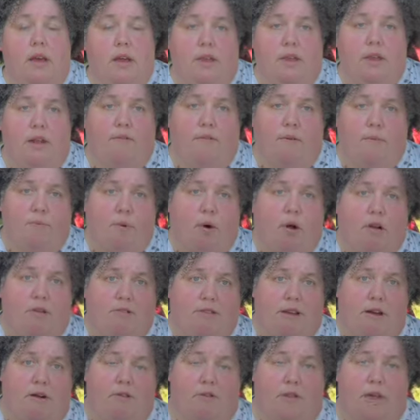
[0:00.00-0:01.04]
different
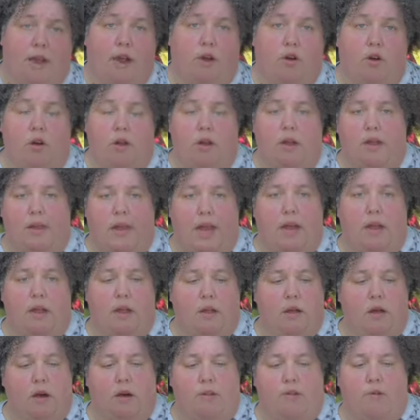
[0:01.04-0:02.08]
parts out that I couldn't get
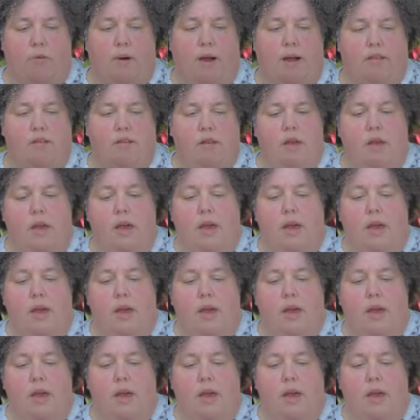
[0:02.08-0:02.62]
otherwise.